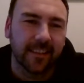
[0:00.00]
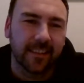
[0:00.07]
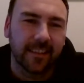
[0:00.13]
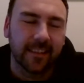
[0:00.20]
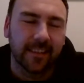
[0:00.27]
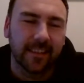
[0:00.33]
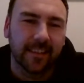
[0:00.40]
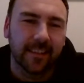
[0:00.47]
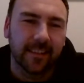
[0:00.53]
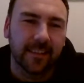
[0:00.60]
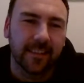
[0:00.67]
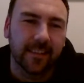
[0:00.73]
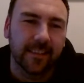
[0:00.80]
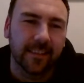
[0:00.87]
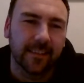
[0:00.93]

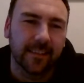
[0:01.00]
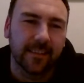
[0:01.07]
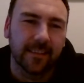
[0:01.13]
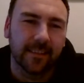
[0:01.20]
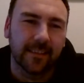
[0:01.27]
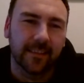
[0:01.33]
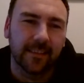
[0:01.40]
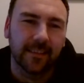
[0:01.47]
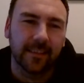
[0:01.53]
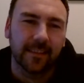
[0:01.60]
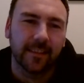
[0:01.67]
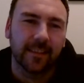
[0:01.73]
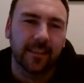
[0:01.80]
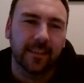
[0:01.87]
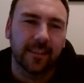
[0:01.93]

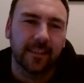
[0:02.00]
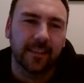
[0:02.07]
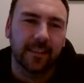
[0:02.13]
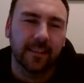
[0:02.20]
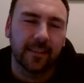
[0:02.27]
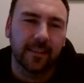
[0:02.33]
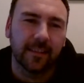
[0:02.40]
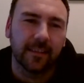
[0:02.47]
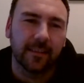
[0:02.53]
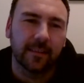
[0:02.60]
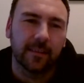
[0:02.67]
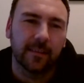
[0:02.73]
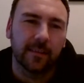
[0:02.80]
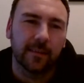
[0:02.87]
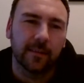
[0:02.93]

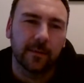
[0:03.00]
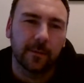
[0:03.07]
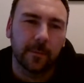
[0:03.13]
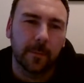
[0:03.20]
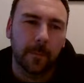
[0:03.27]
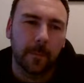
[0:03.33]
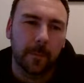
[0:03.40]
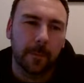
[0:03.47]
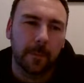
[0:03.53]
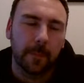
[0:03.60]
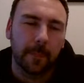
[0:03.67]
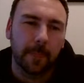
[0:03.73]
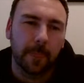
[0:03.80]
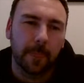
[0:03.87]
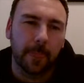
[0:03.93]

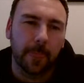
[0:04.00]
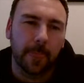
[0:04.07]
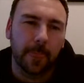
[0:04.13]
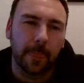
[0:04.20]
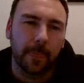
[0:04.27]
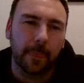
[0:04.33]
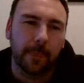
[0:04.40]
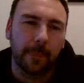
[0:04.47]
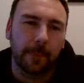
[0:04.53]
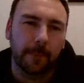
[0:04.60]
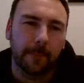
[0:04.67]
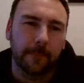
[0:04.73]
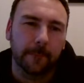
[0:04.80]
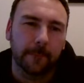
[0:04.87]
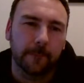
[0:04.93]

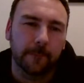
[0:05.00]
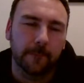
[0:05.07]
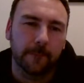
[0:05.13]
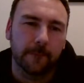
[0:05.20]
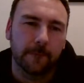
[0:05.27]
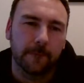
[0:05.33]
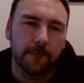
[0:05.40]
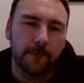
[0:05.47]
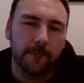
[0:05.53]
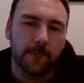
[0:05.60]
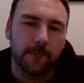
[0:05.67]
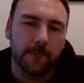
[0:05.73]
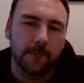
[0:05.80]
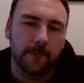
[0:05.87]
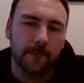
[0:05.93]

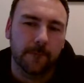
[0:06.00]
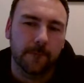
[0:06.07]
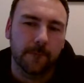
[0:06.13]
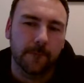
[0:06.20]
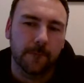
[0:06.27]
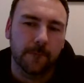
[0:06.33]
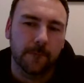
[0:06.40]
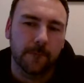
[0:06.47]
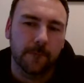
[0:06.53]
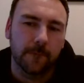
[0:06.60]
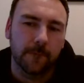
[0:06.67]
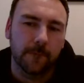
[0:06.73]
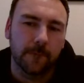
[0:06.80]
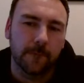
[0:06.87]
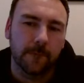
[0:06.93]

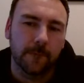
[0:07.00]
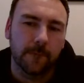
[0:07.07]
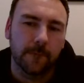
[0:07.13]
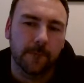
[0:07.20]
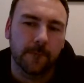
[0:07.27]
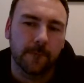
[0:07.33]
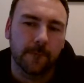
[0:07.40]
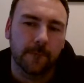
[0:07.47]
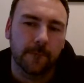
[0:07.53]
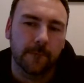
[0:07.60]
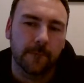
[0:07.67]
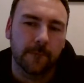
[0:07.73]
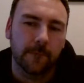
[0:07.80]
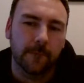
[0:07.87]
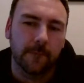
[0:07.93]
(silent)